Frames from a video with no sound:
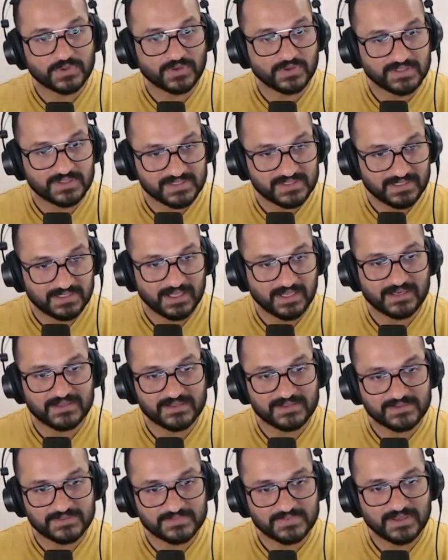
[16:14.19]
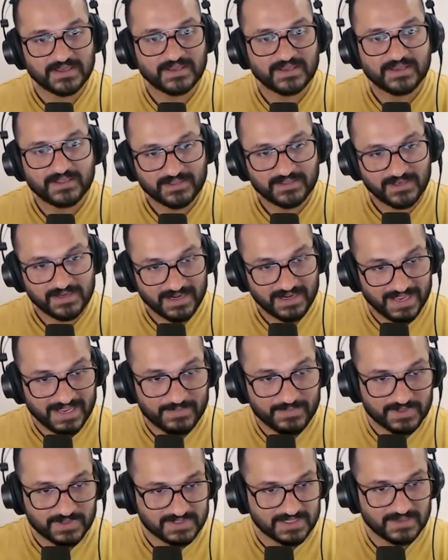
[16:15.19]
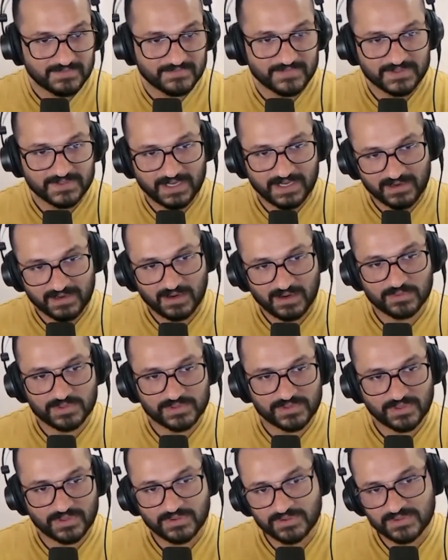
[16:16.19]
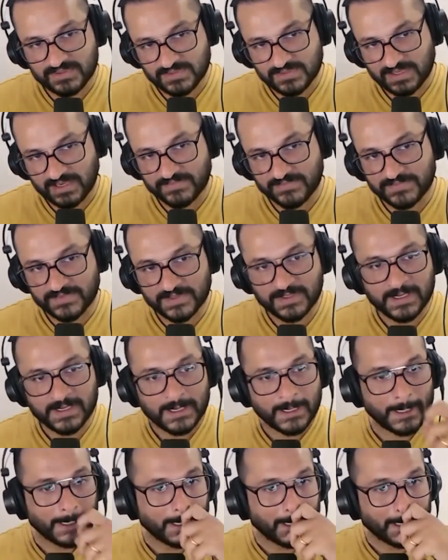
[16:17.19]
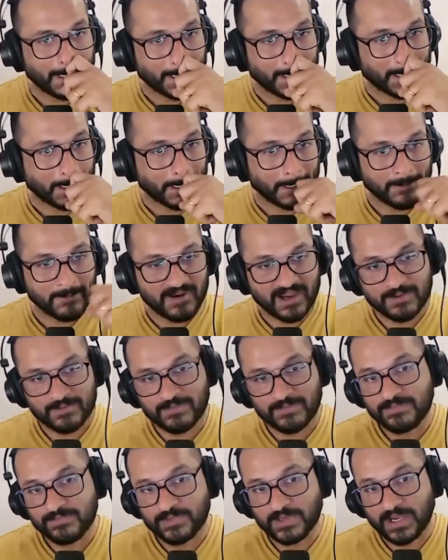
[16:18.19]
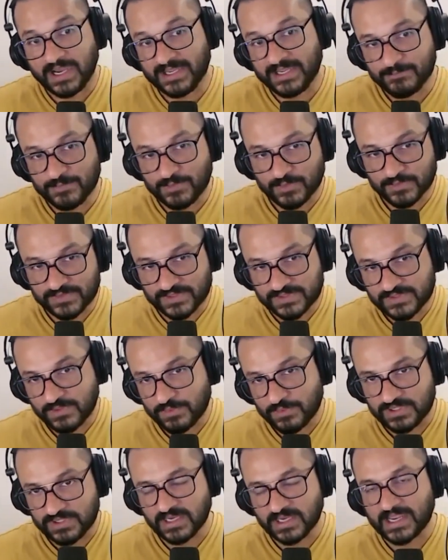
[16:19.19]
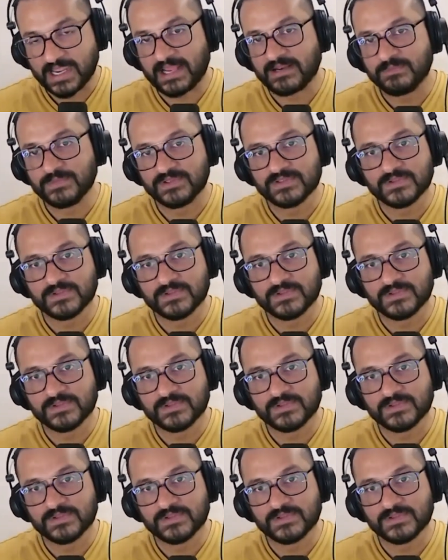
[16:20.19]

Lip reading: You can see that it's the name itself is like Rahul George hyphen I Hypnosis Coaching Academy.